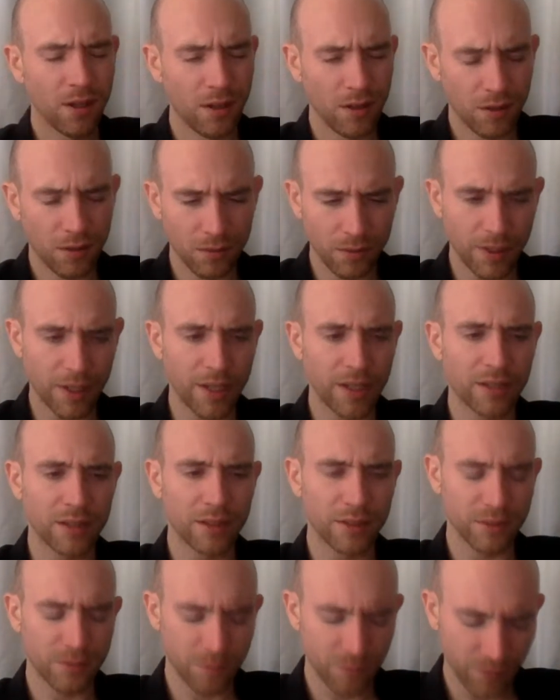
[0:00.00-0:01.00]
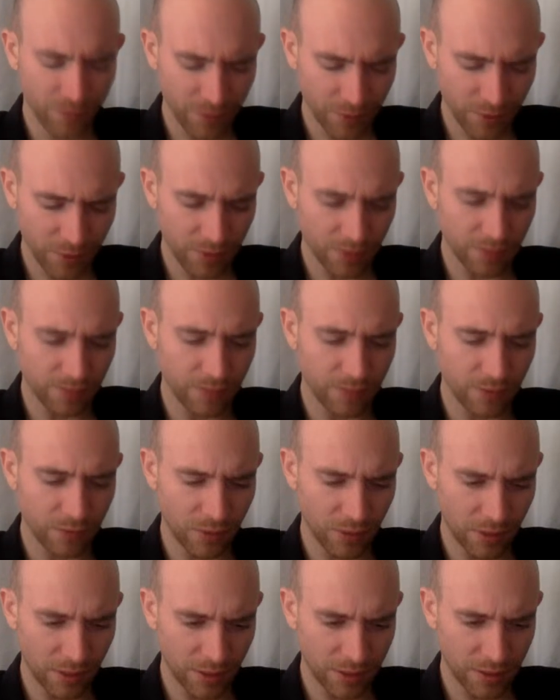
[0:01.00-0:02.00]
Okay, let's move into the
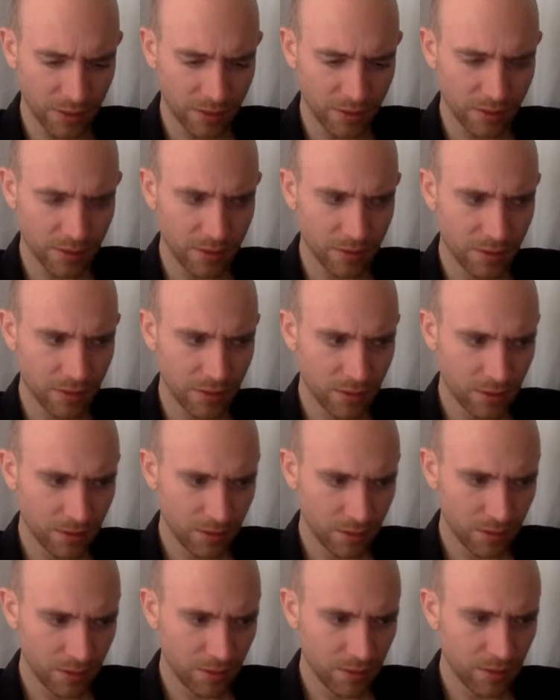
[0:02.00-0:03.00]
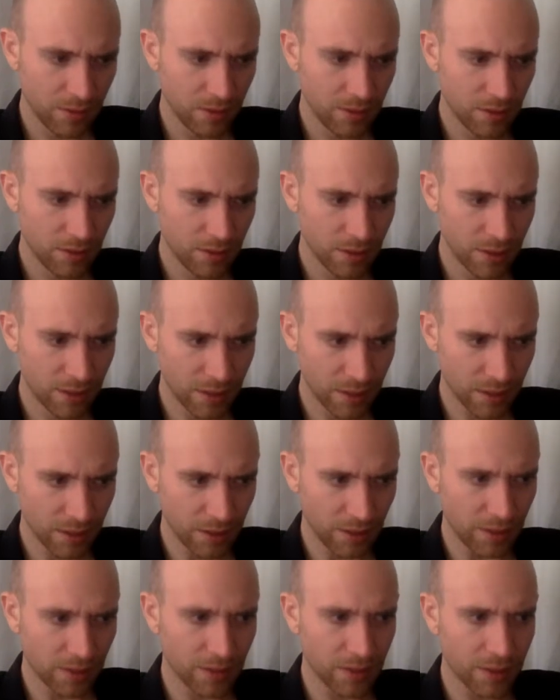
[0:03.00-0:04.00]
forest to get
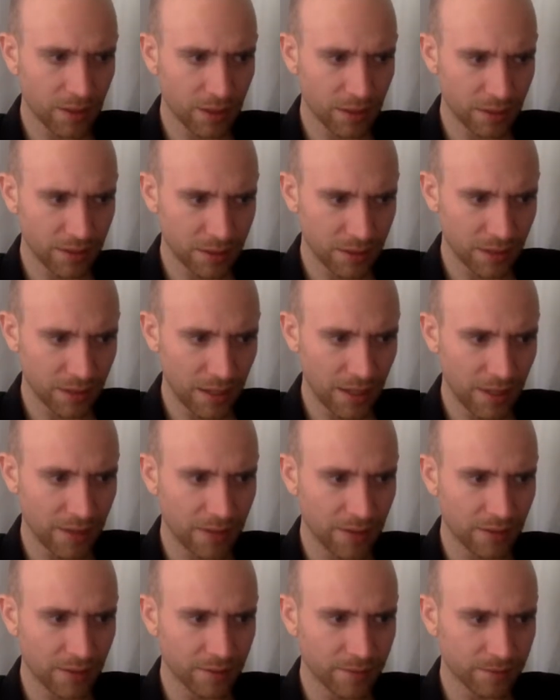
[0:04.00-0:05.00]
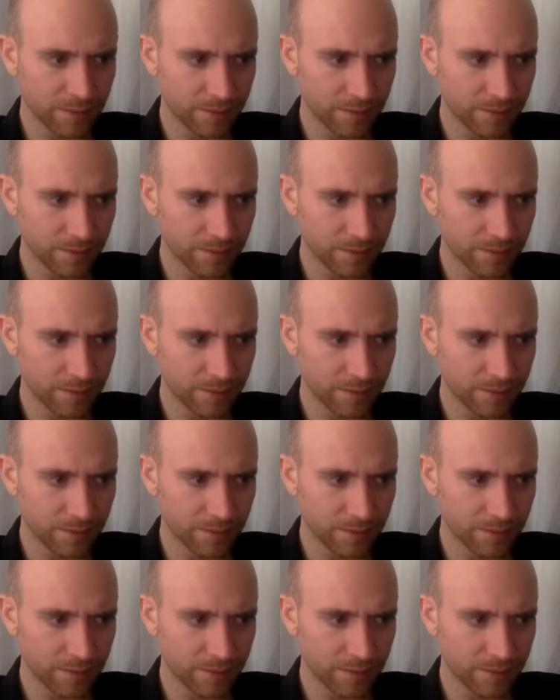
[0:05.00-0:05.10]
things together.